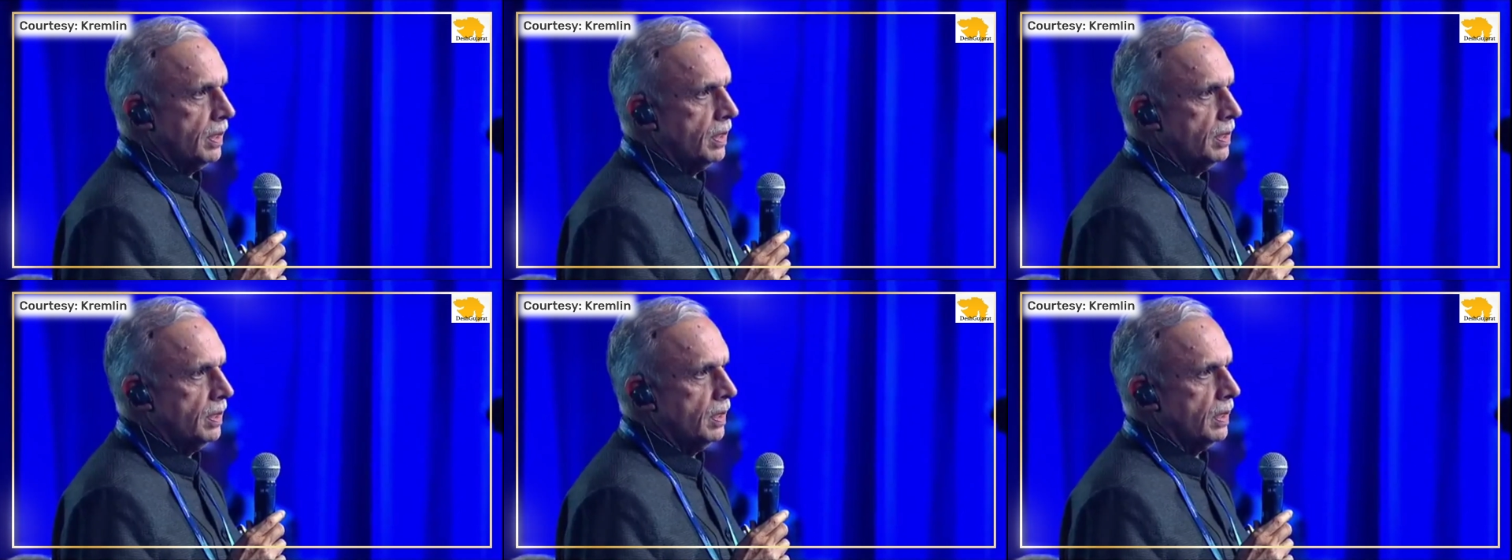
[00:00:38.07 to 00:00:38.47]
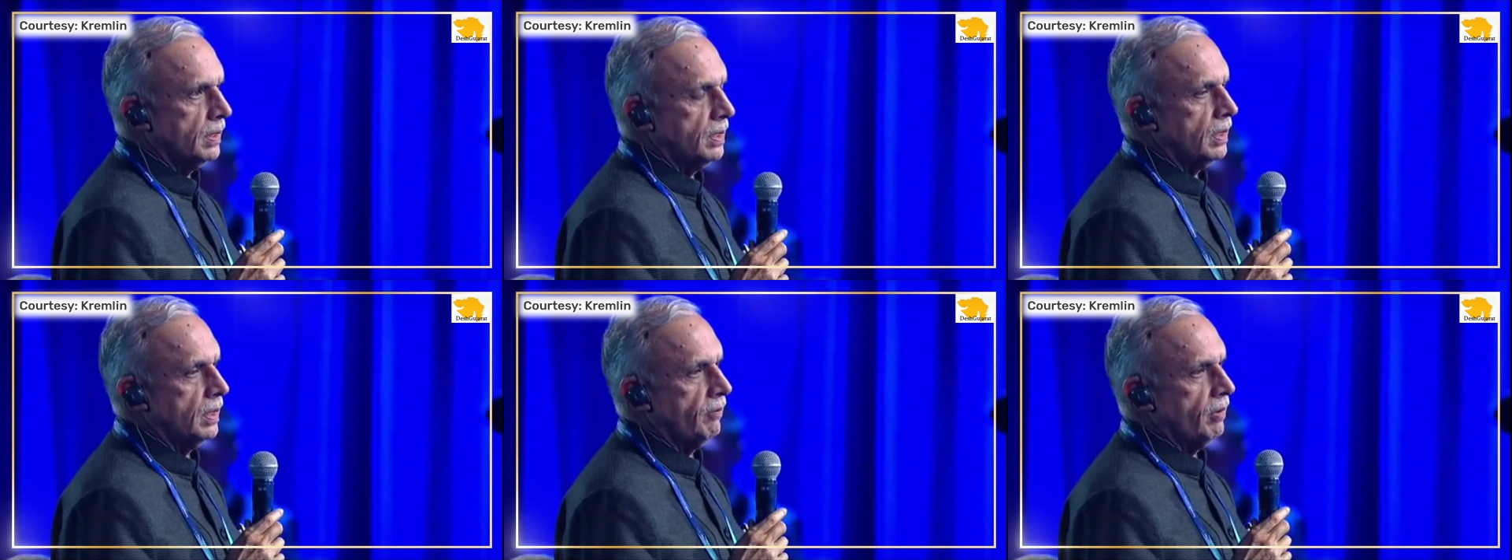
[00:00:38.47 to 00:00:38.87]
and I
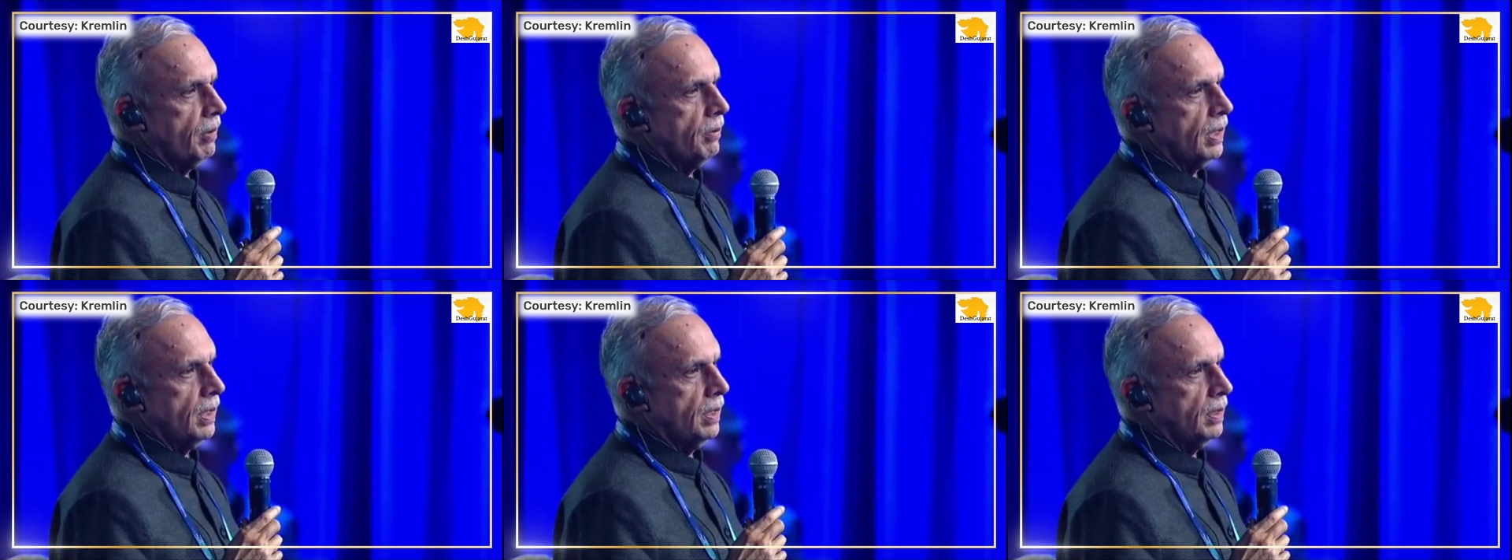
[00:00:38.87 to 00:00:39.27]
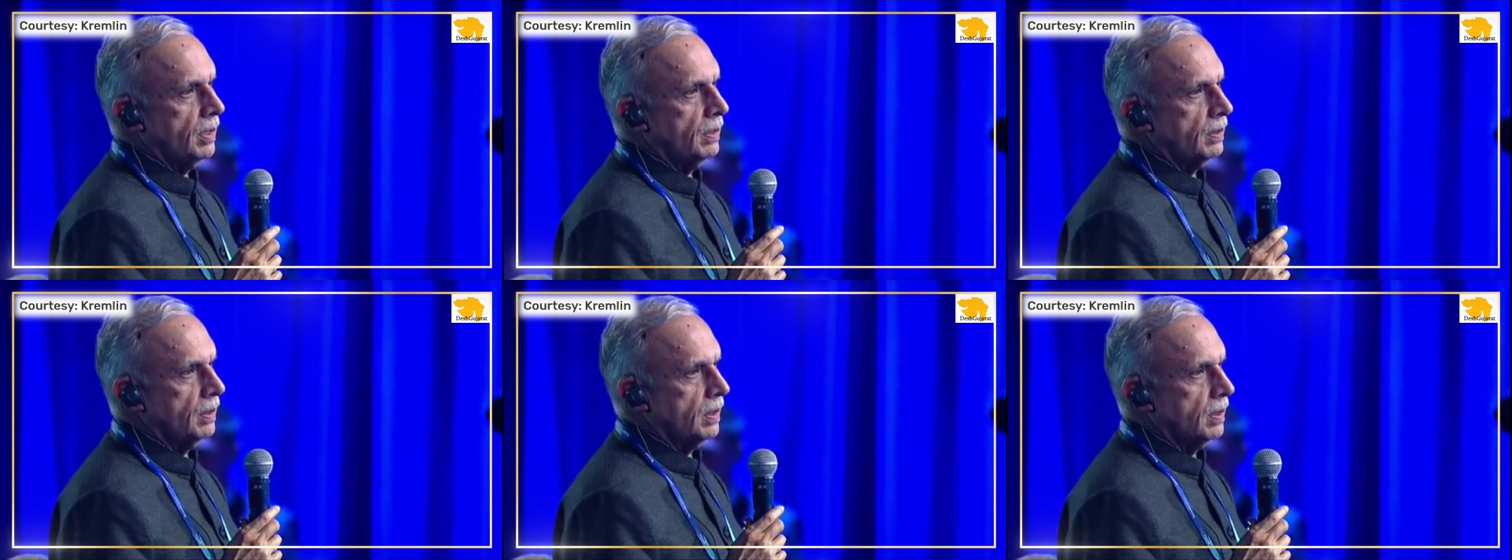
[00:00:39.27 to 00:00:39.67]
think
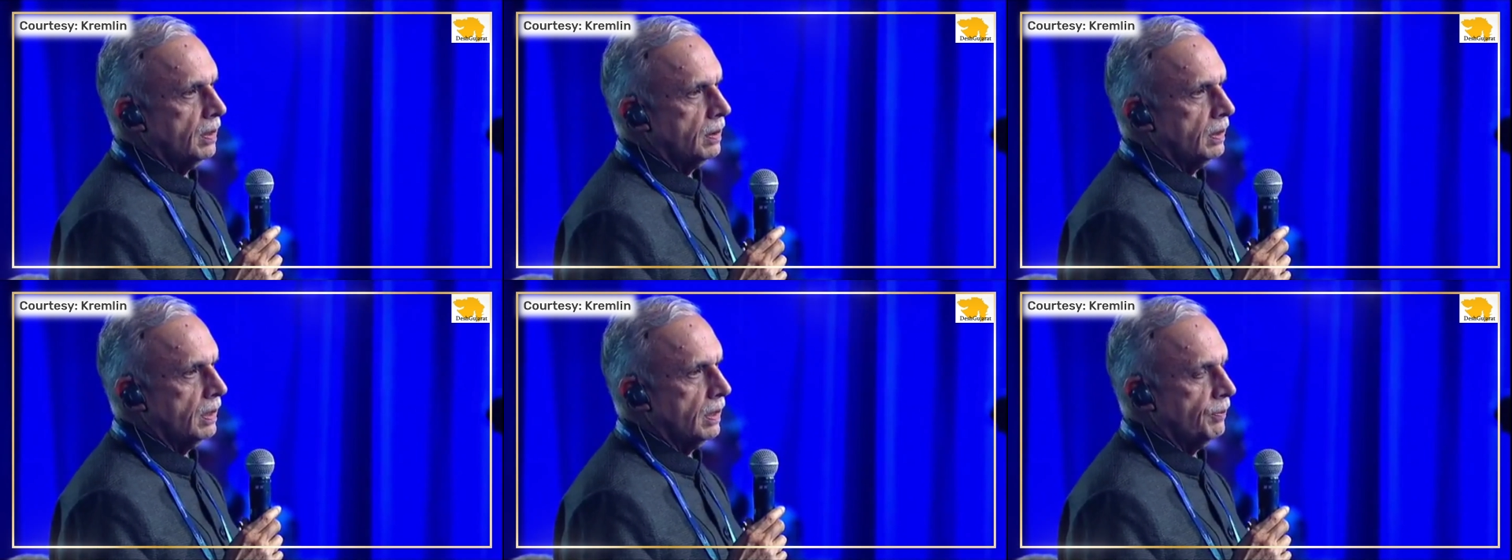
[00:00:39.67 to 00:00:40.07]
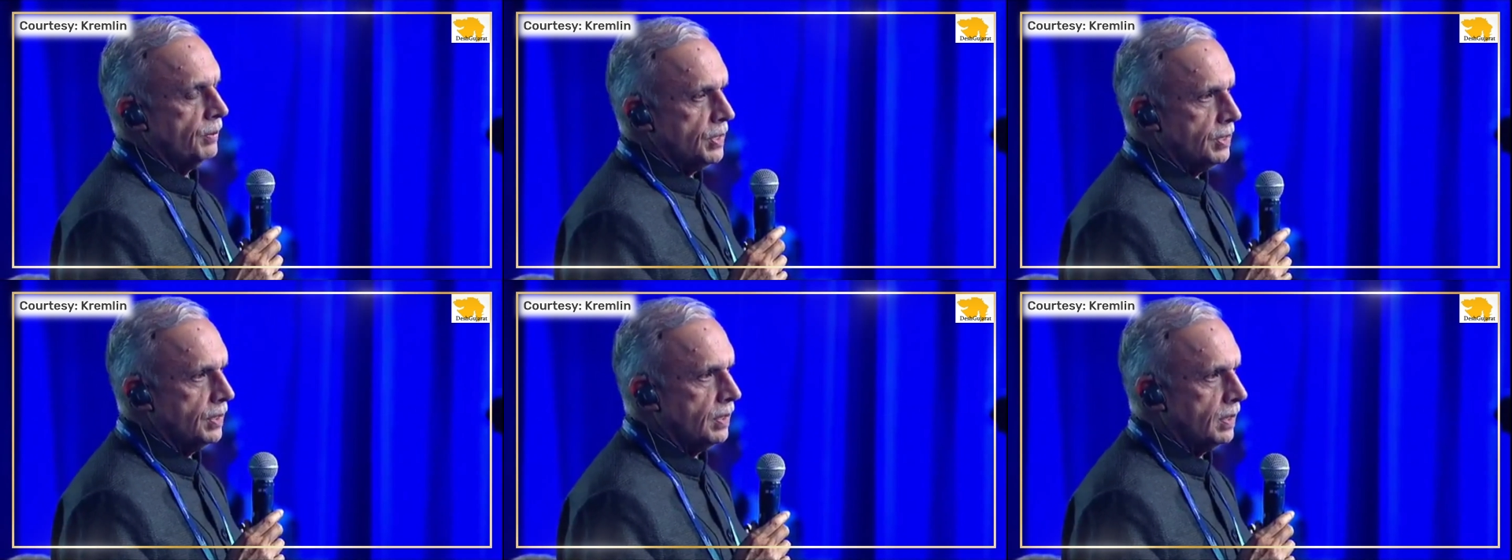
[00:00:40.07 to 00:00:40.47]
everybody
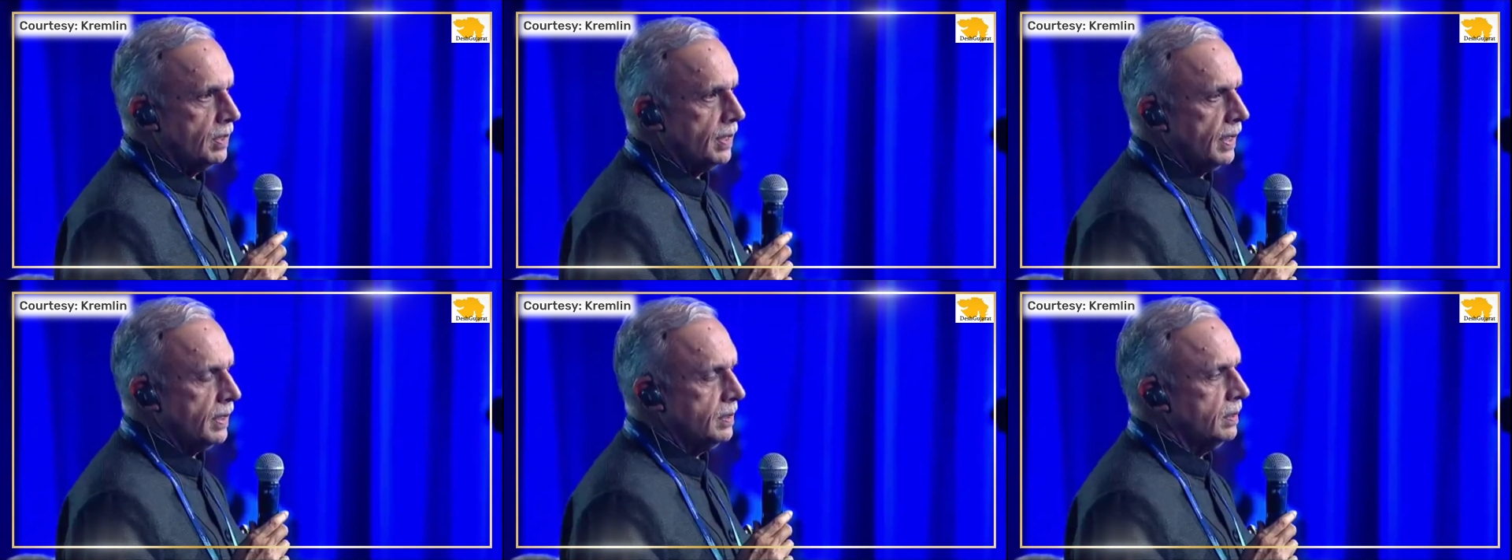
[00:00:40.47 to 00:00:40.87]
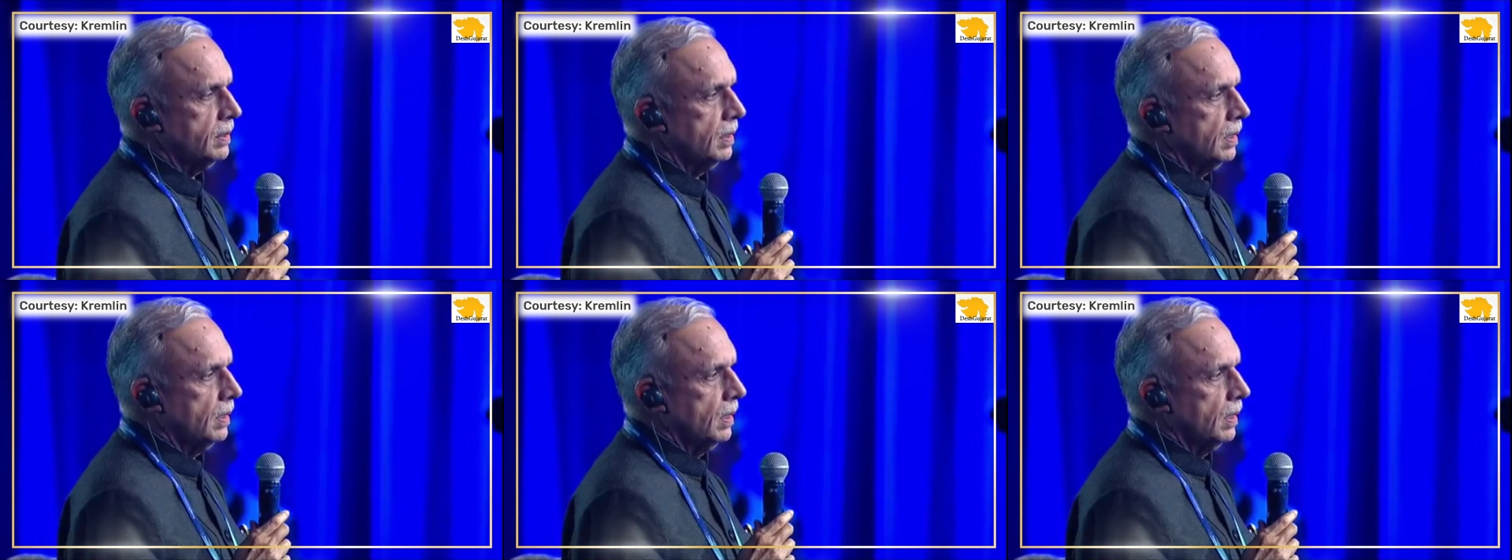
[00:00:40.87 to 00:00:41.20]
appreciated that.